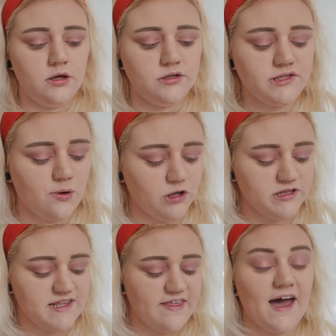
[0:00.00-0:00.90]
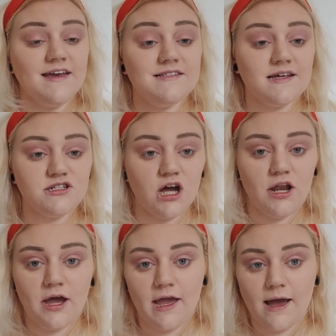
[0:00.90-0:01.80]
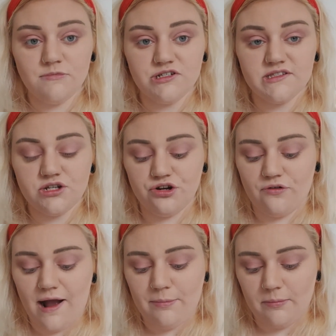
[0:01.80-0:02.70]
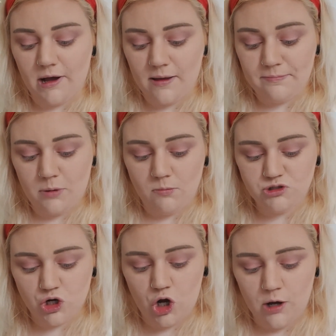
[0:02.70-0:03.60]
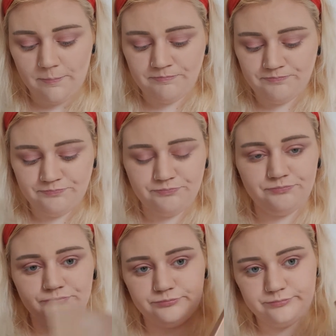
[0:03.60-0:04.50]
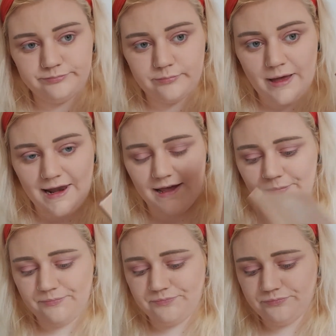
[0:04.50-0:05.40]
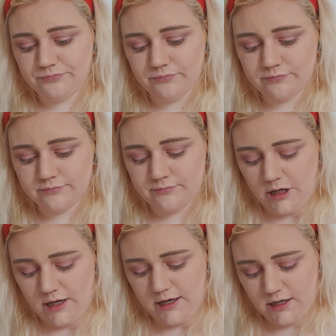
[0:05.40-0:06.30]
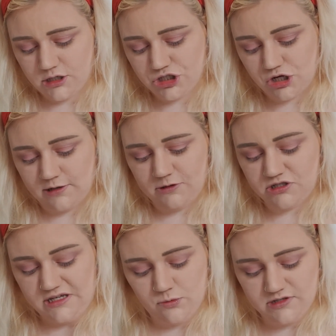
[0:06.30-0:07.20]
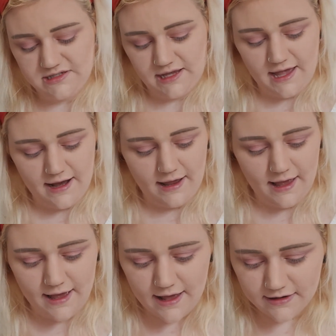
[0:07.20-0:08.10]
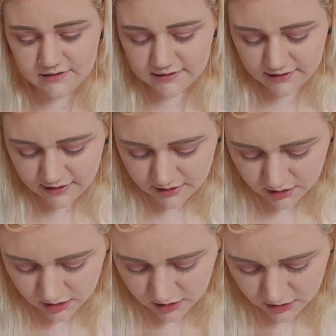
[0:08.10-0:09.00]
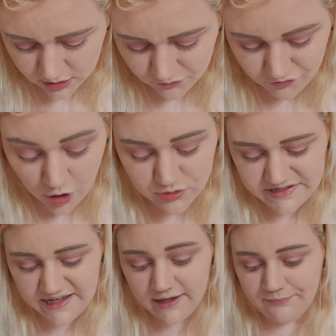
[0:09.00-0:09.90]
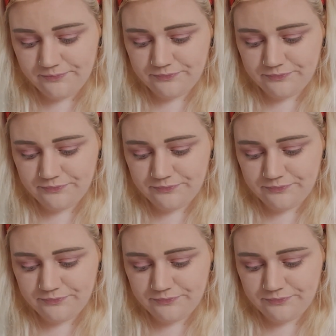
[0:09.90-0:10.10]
So once that is done, I am just going to grab my Bomb.com palette by Jolie Beauty once again, and the colour Rosy.